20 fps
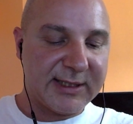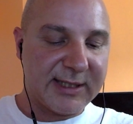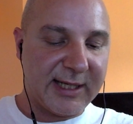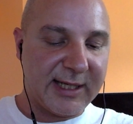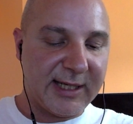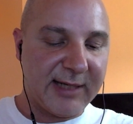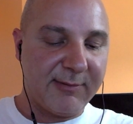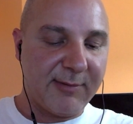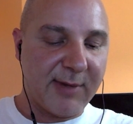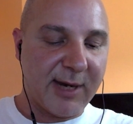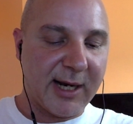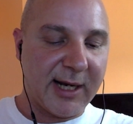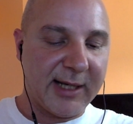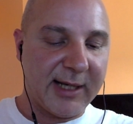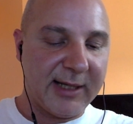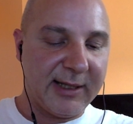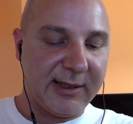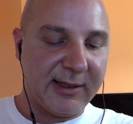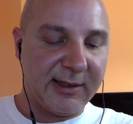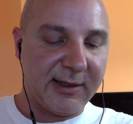and
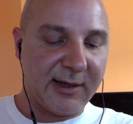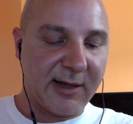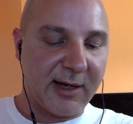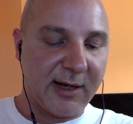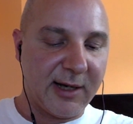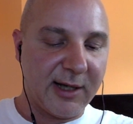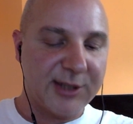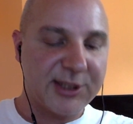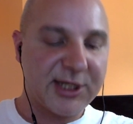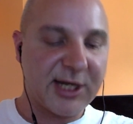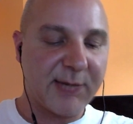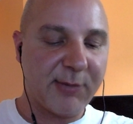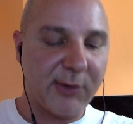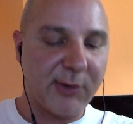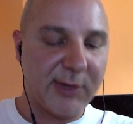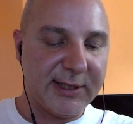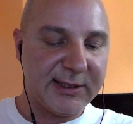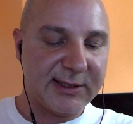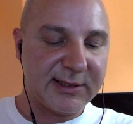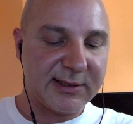my
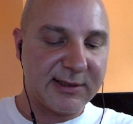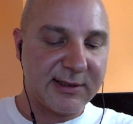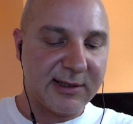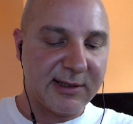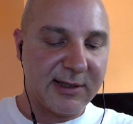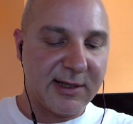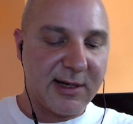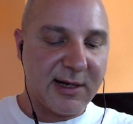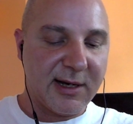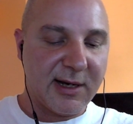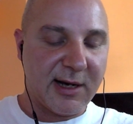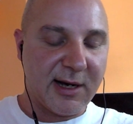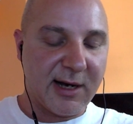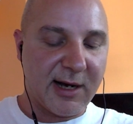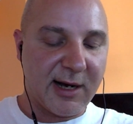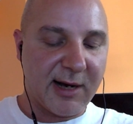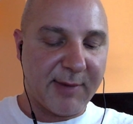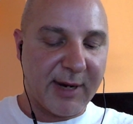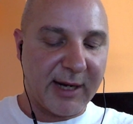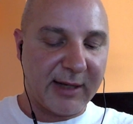checkpoints
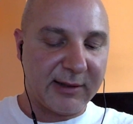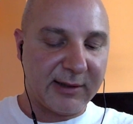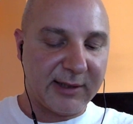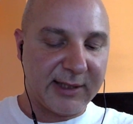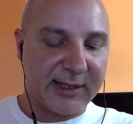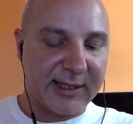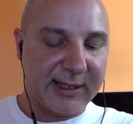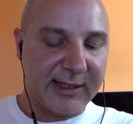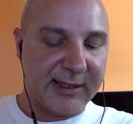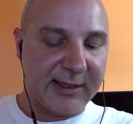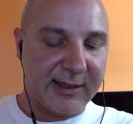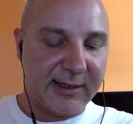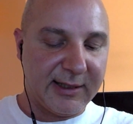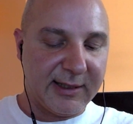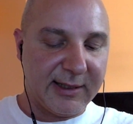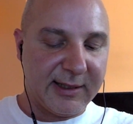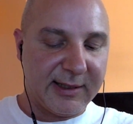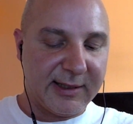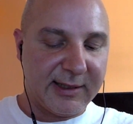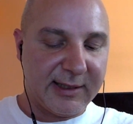by clicking
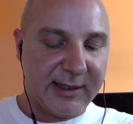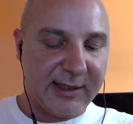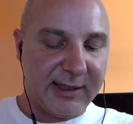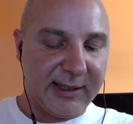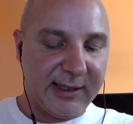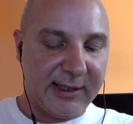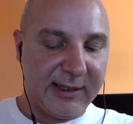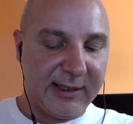the